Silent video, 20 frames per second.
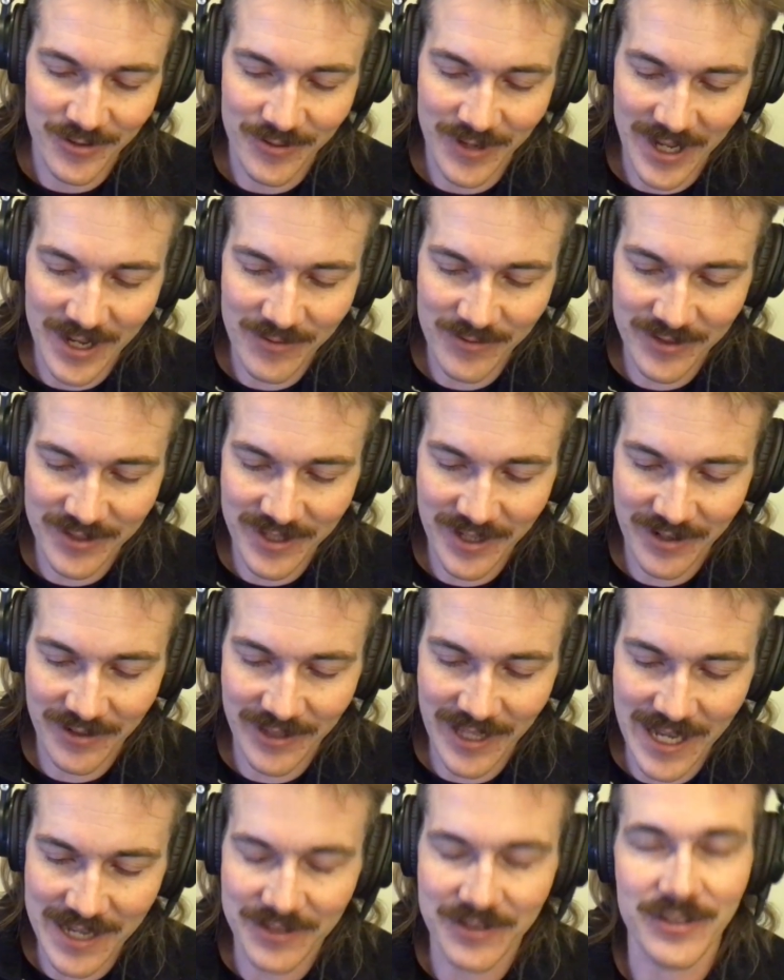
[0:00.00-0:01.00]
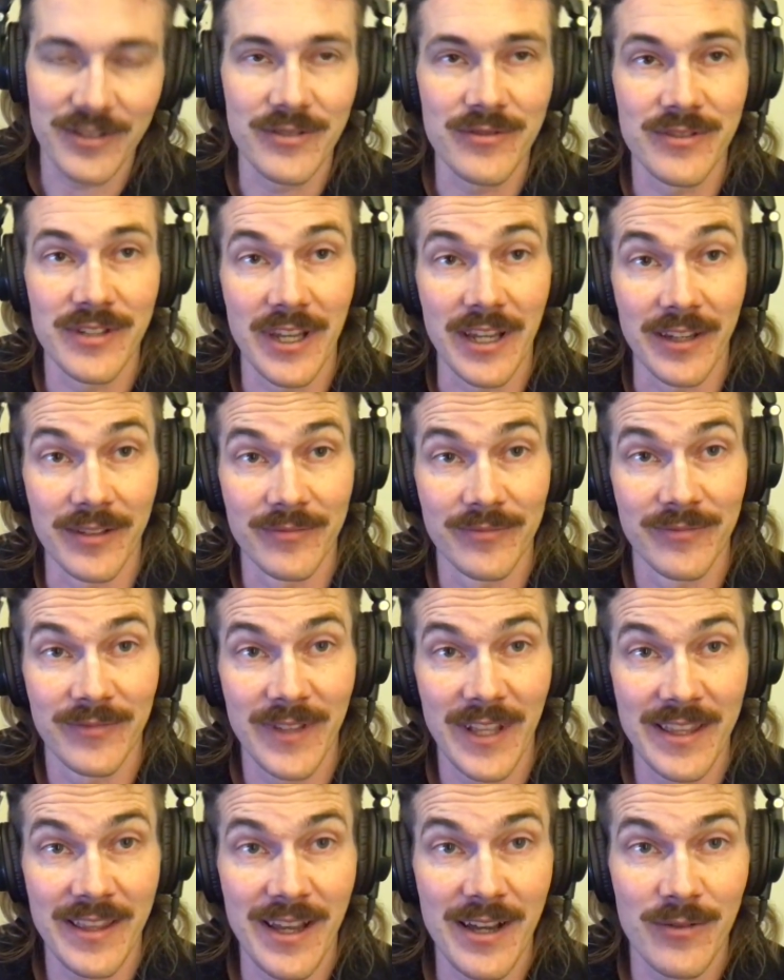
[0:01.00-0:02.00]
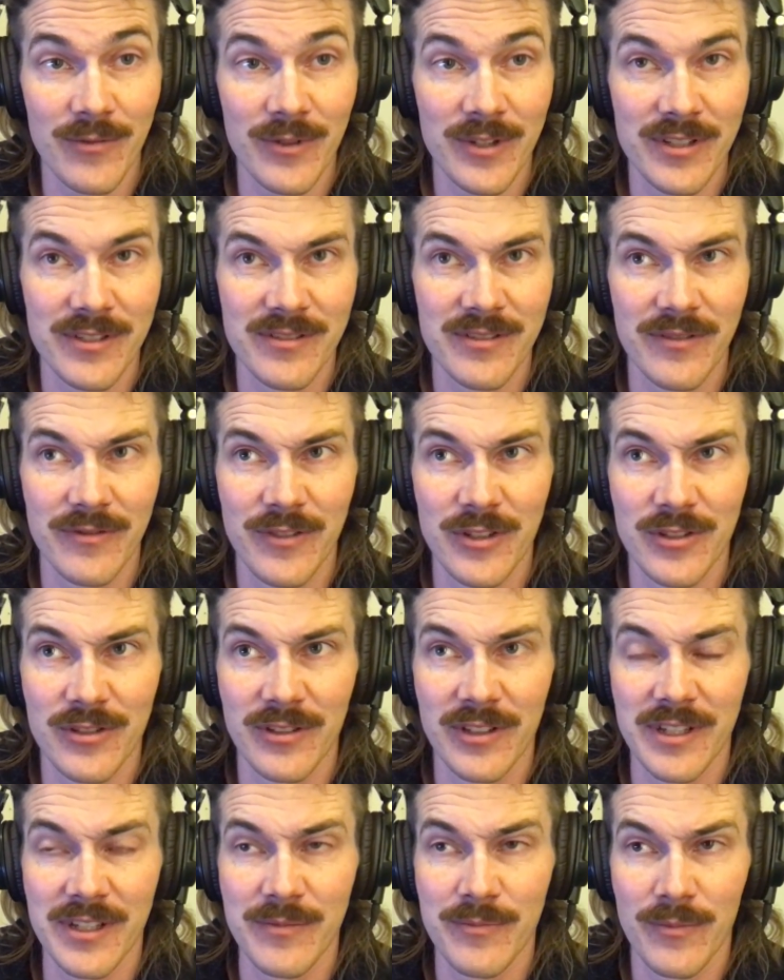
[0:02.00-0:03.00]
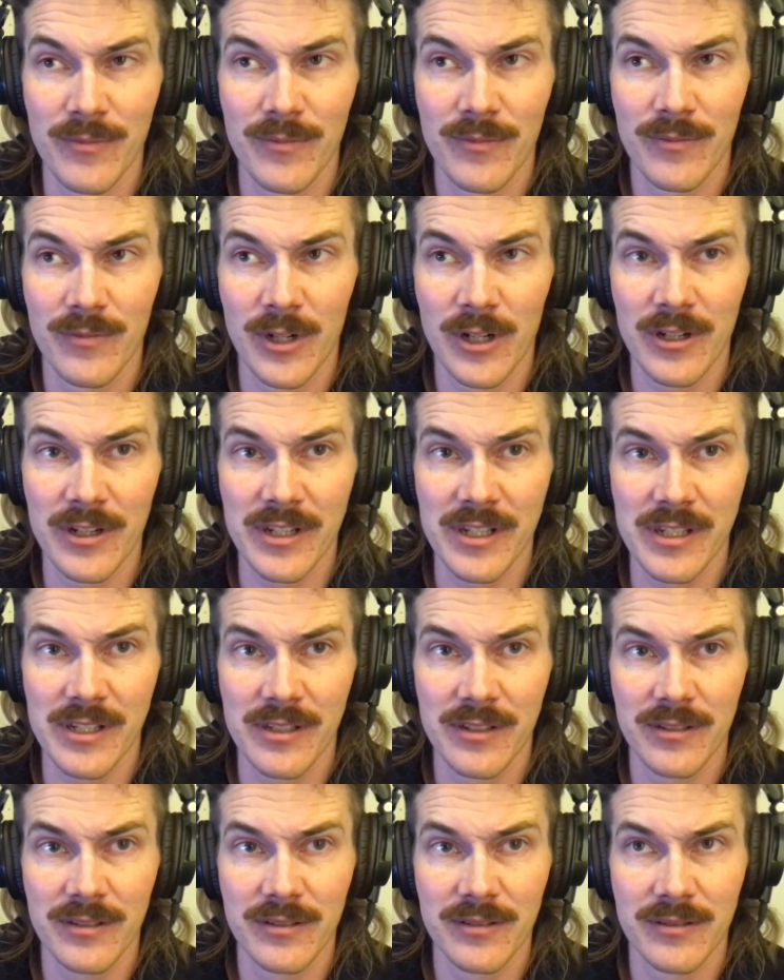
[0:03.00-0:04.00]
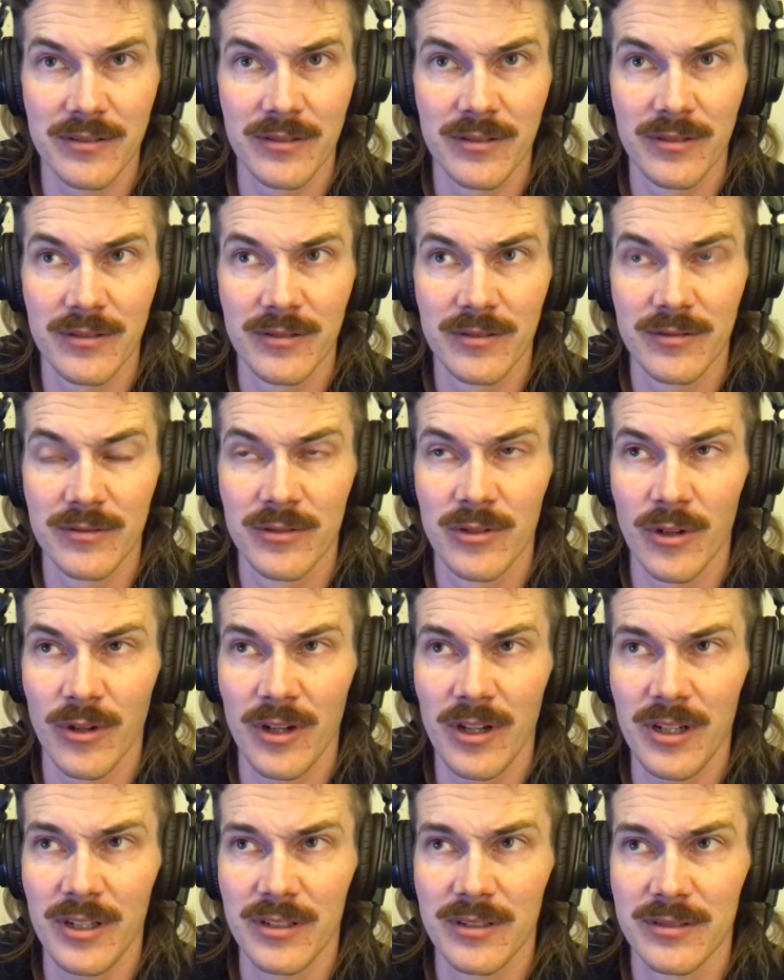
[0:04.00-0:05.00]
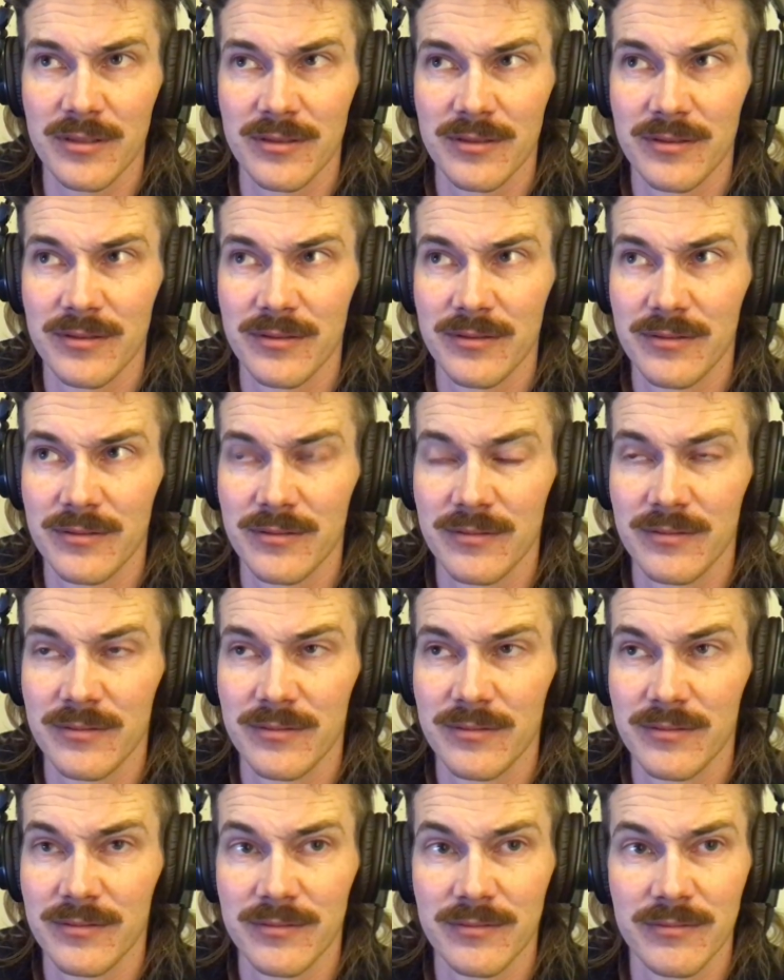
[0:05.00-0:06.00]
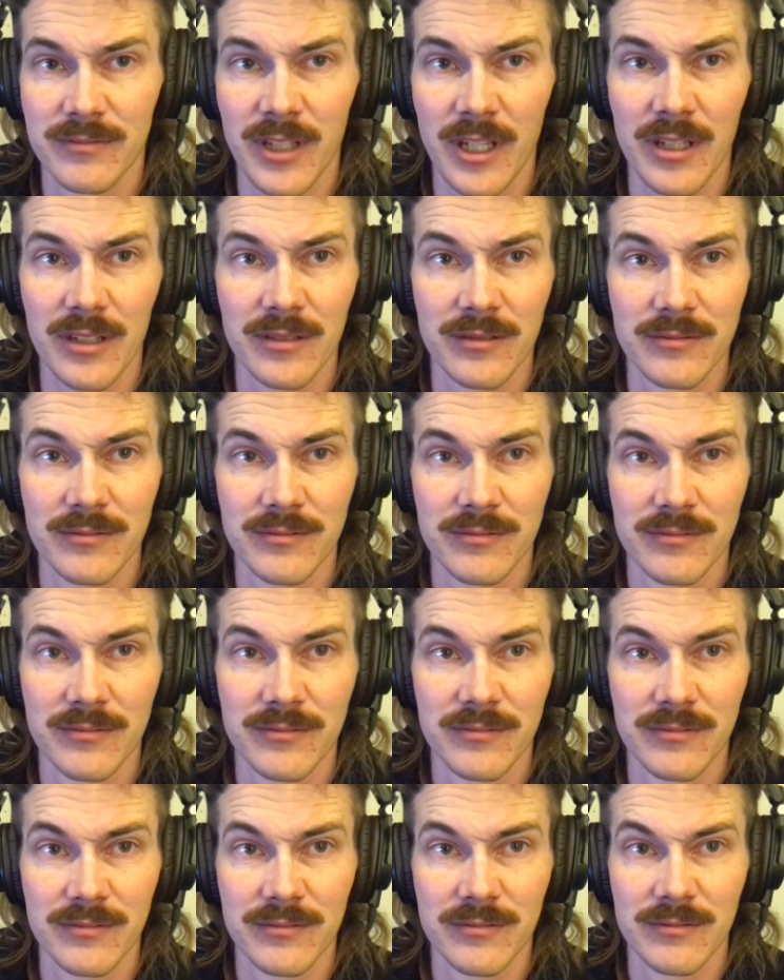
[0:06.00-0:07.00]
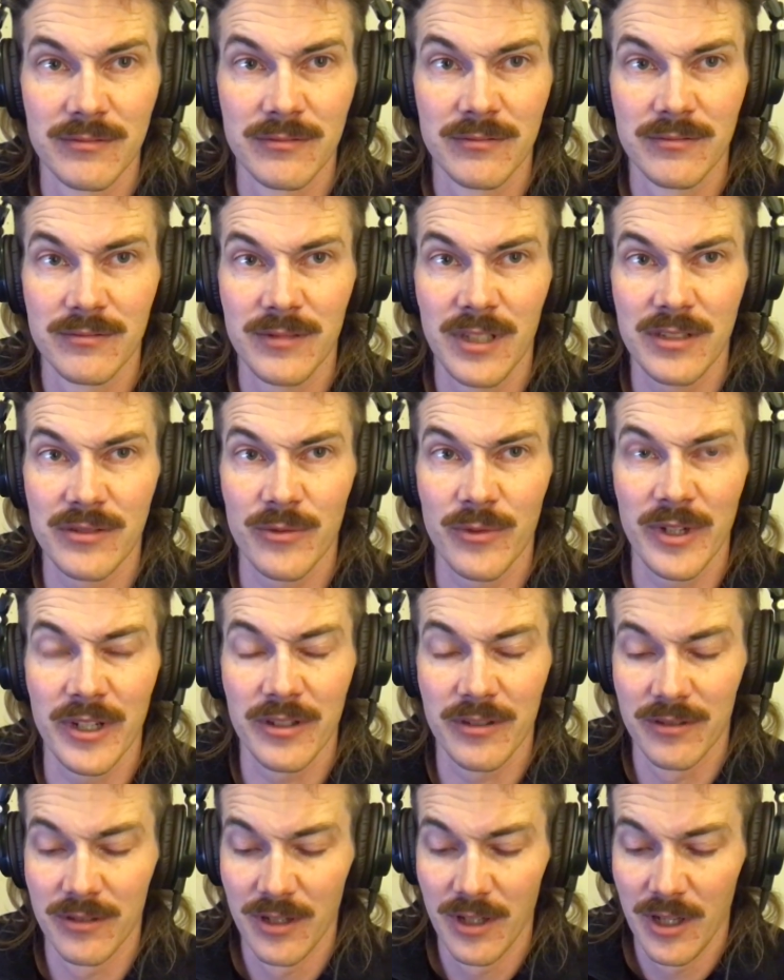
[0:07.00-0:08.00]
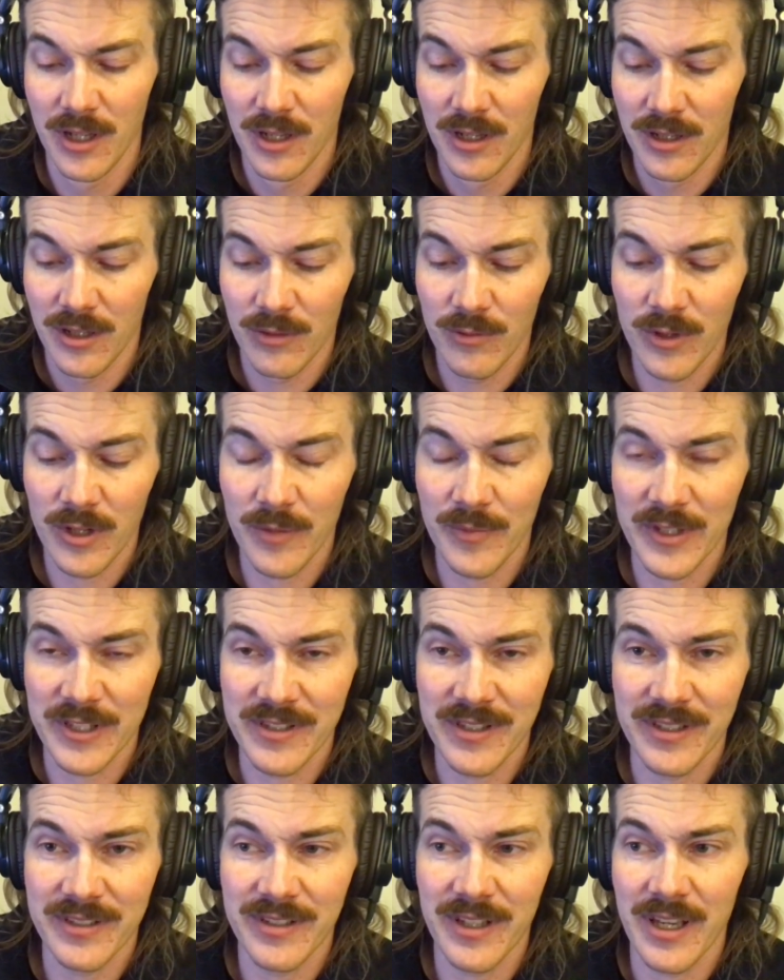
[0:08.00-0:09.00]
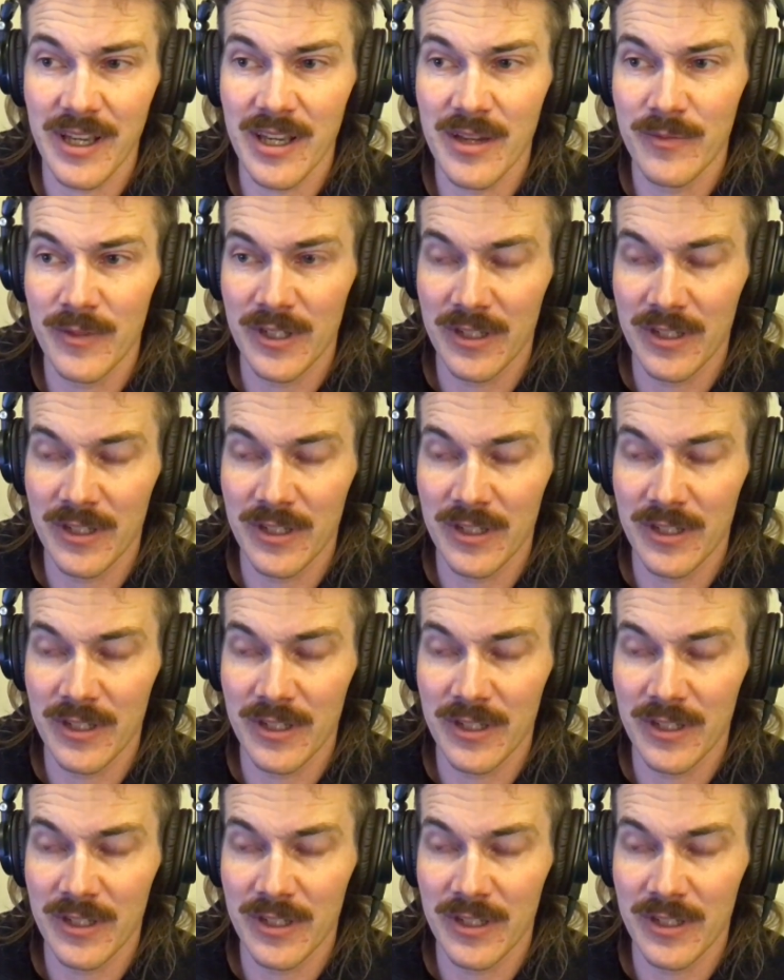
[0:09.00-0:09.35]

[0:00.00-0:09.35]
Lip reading: I was there last Tuesday, and that was officially Mardi Gras. Yeah, that's weird. I woke up at 6 a.m.